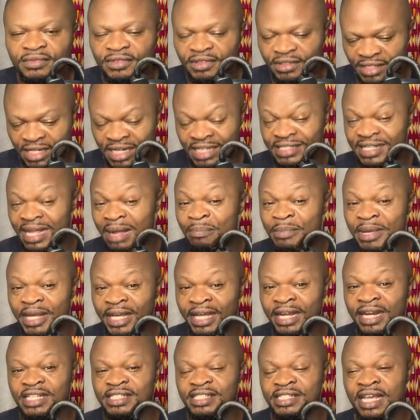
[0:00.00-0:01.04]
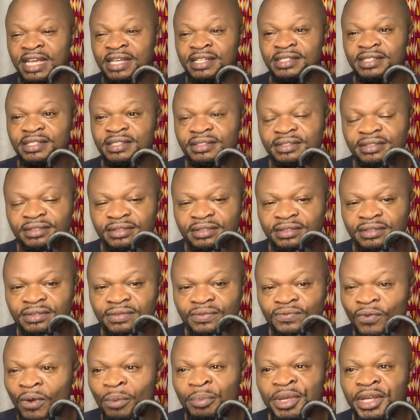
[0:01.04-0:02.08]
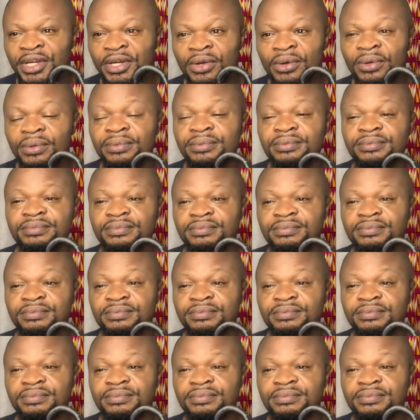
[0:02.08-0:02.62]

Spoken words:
Does that make any sense? For me, no.